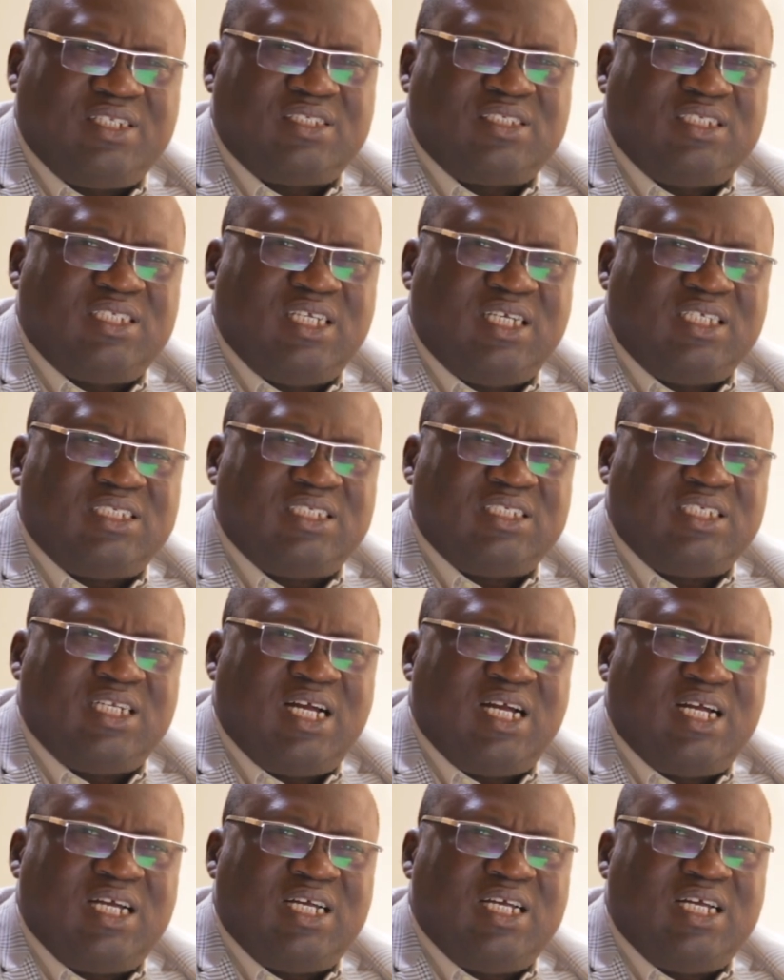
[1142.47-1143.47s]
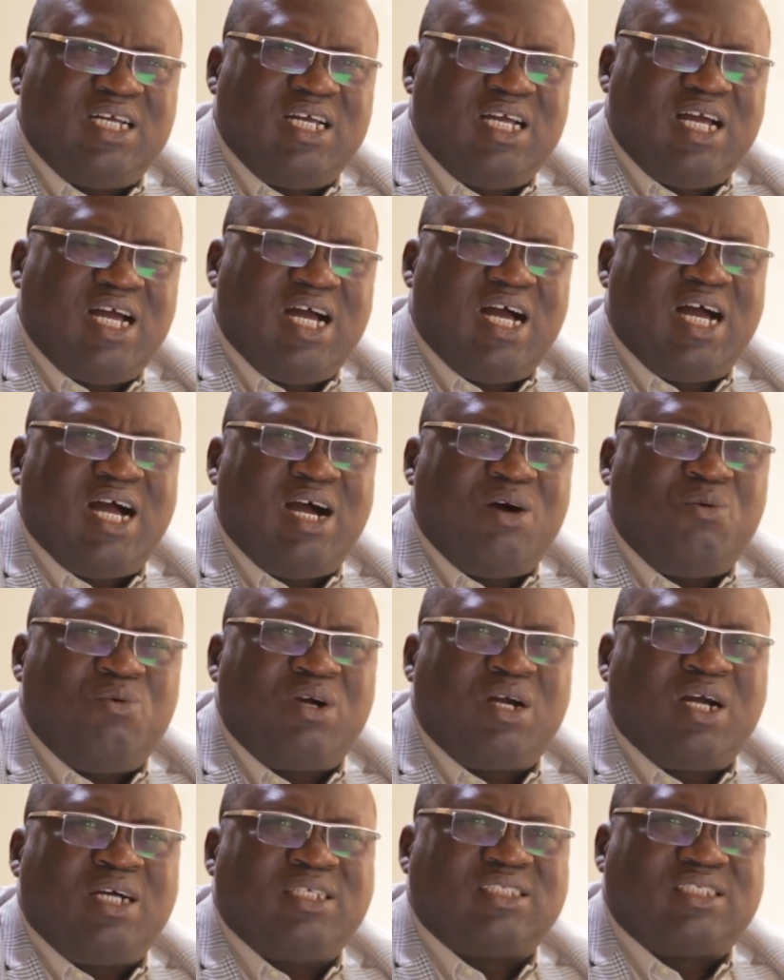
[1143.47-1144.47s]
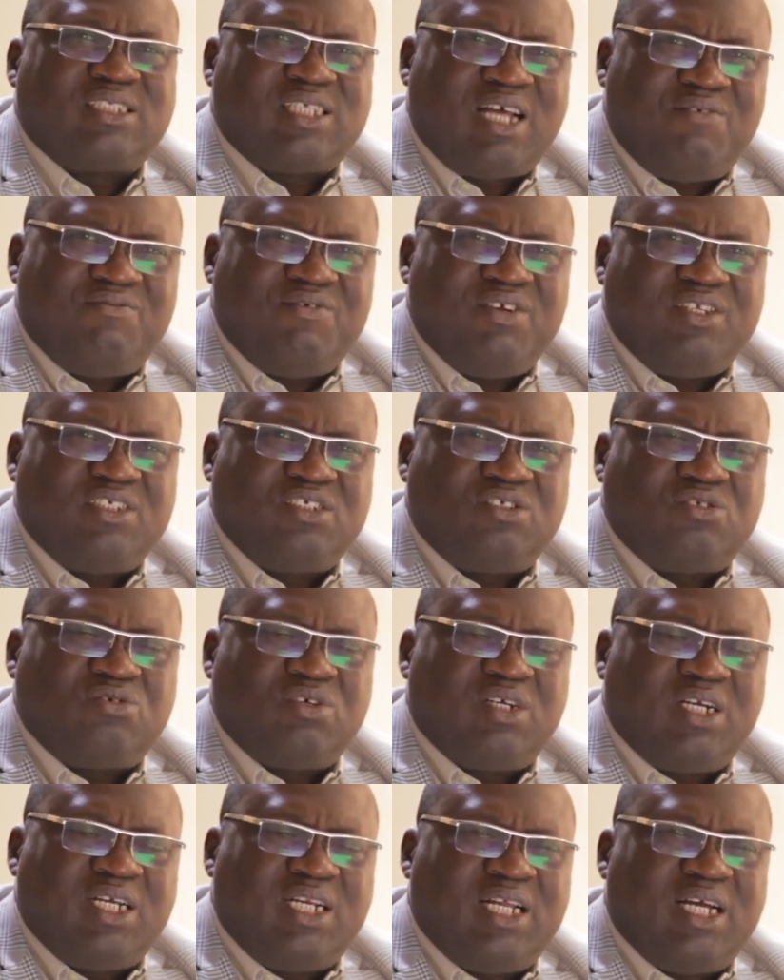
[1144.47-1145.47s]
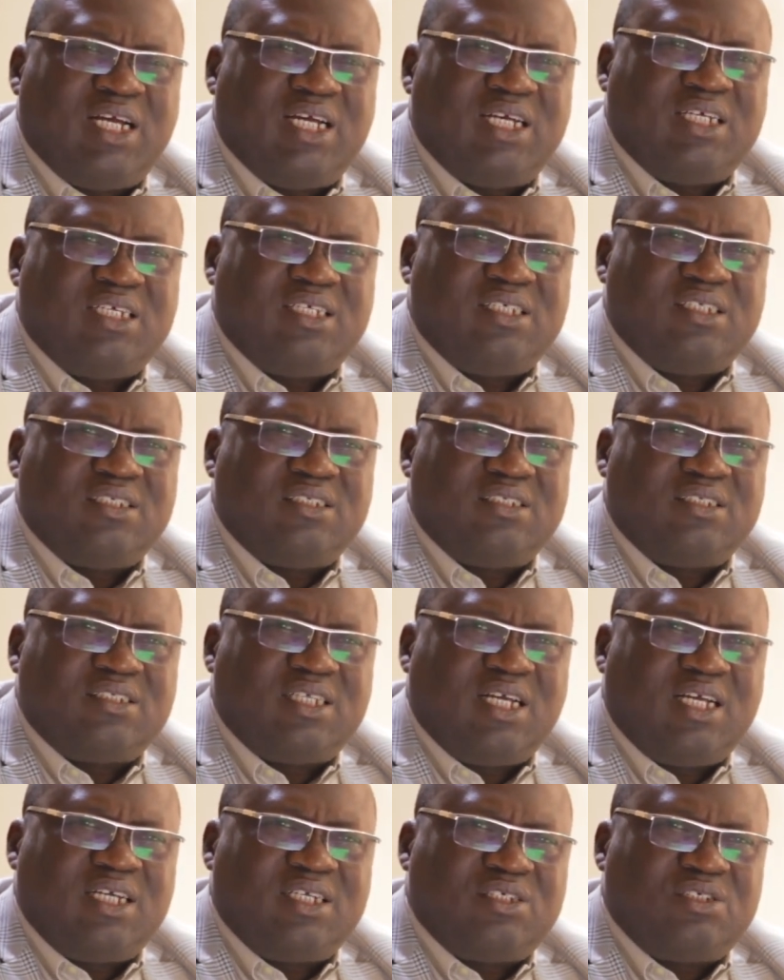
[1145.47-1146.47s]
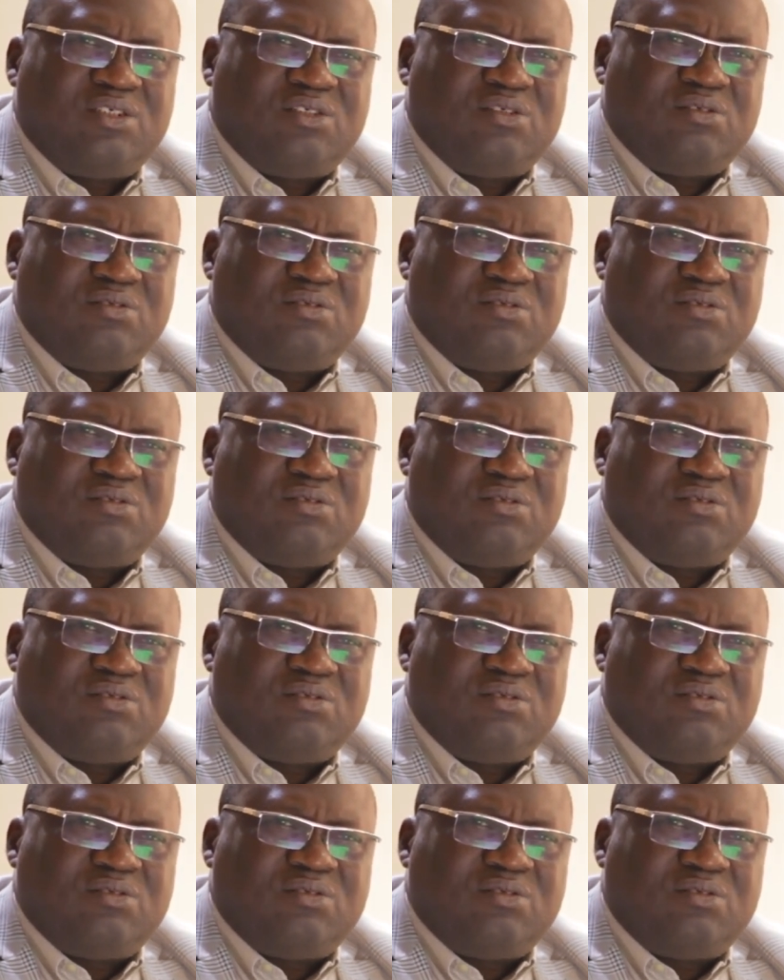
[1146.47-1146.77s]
in Nigeria and how we can salvage it together. Thank you.